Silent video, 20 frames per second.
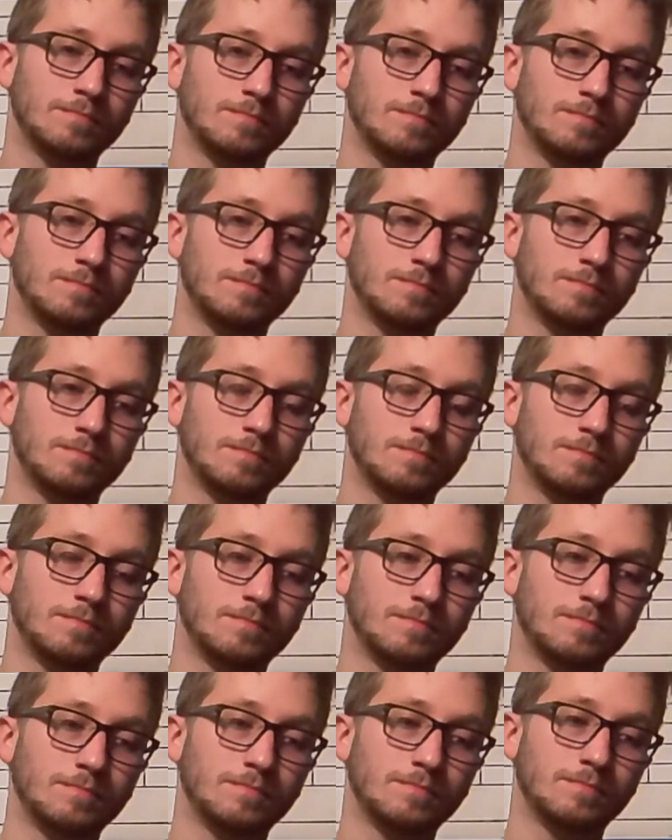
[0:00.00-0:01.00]

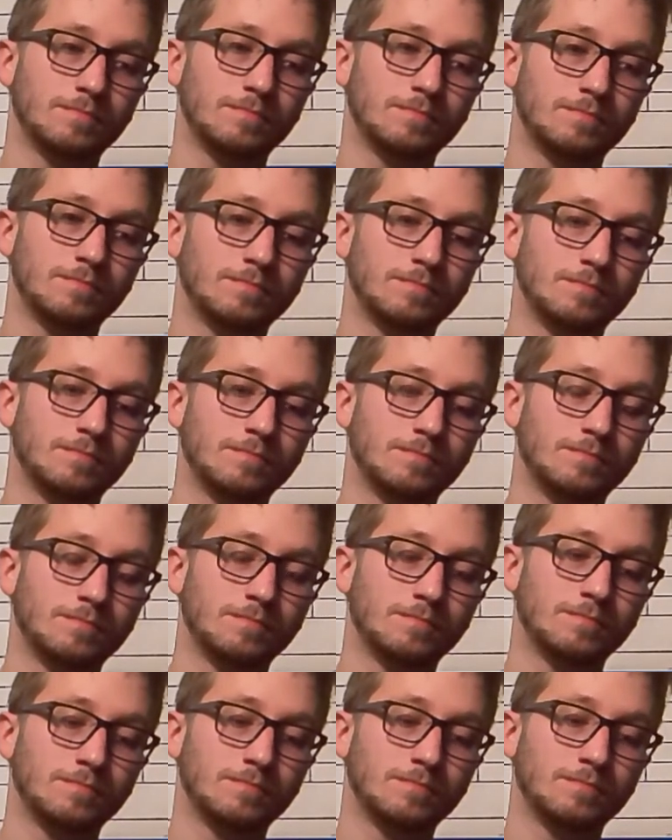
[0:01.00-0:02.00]

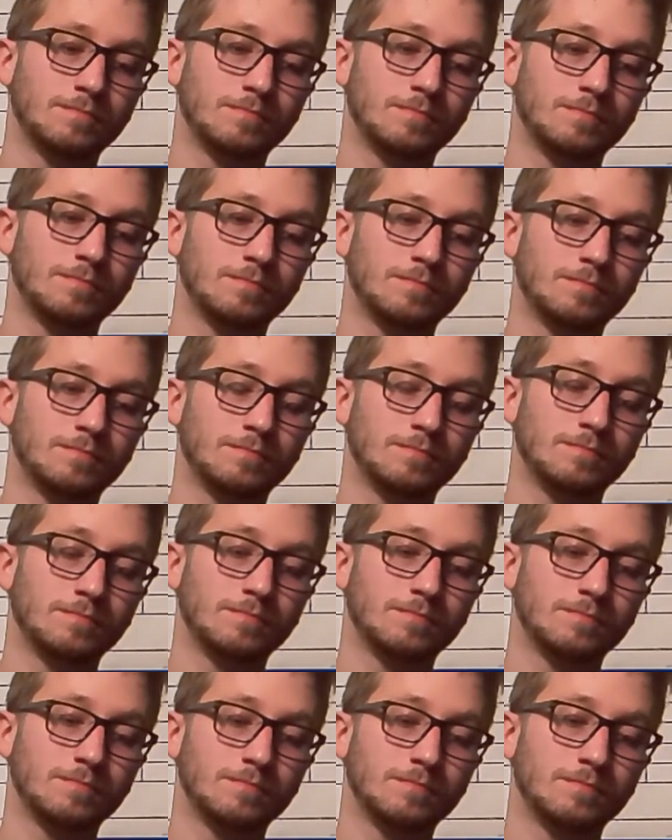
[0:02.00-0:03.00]

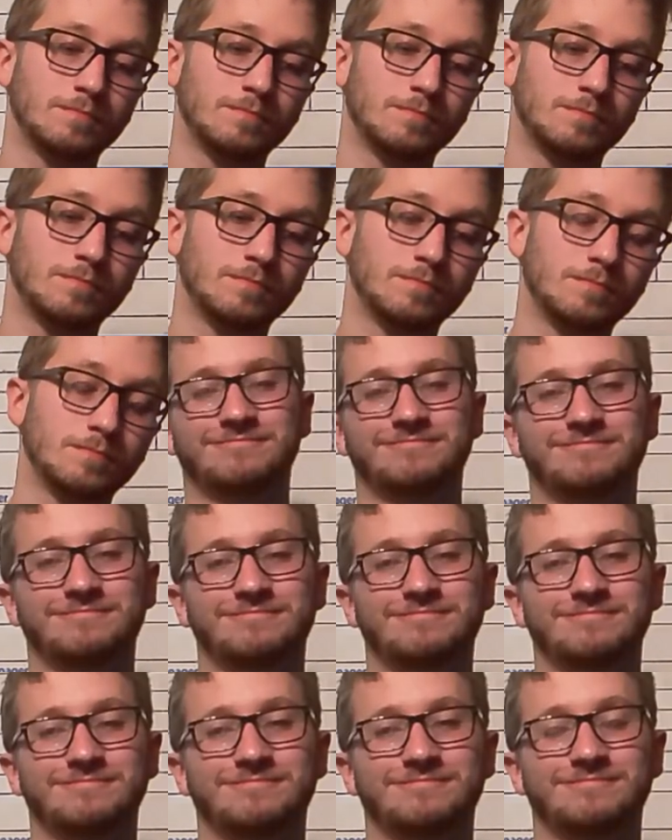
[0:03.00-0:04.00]

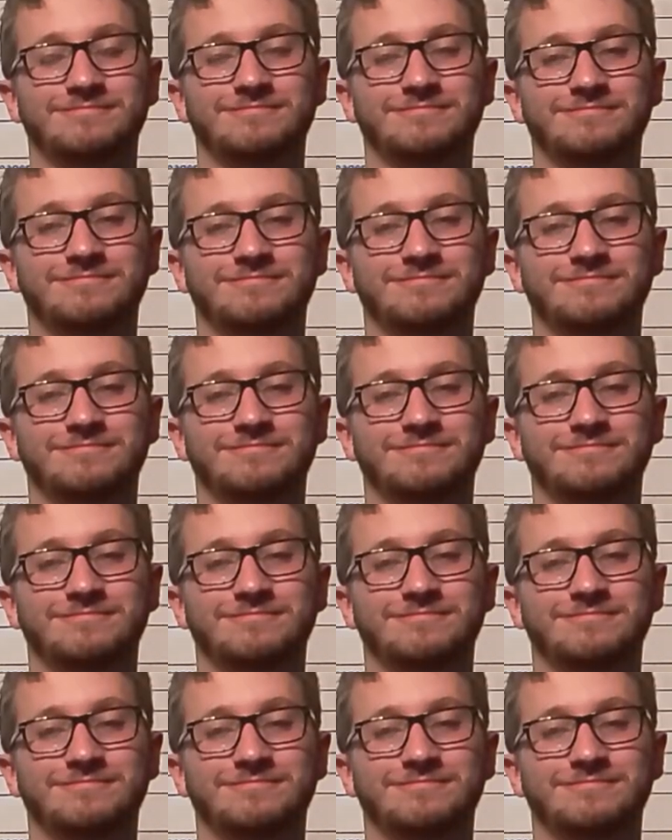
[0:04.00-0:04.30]
(silent)